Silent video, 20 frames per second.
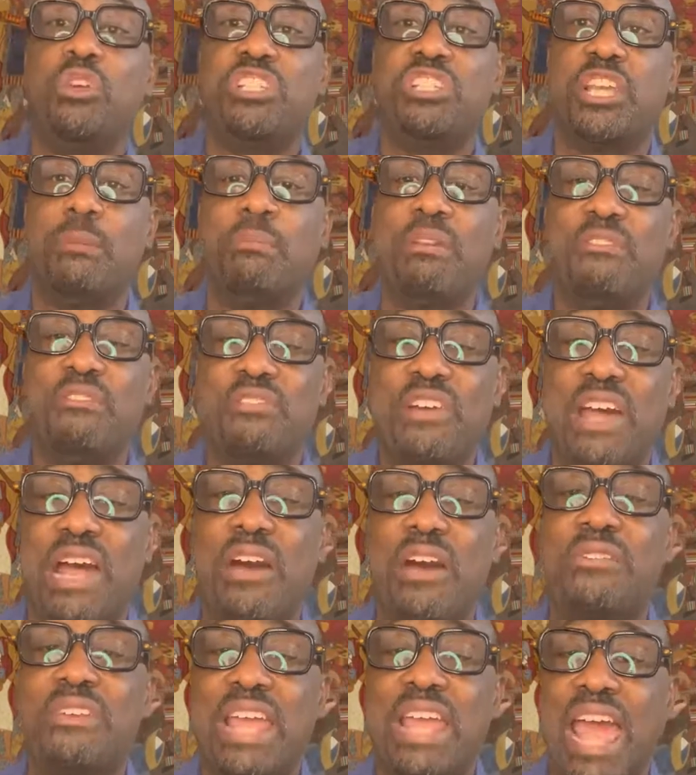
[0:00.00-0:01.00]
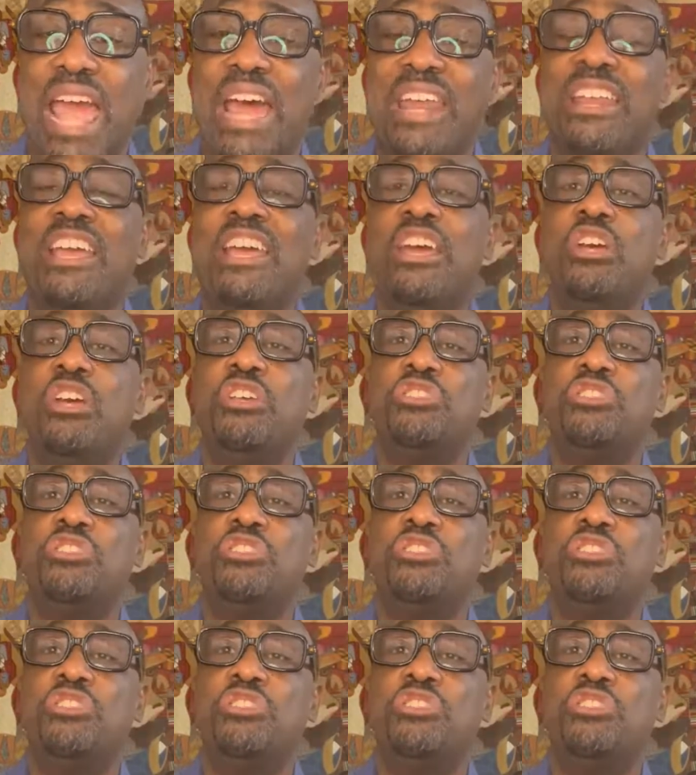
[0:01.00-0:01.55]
which can be found at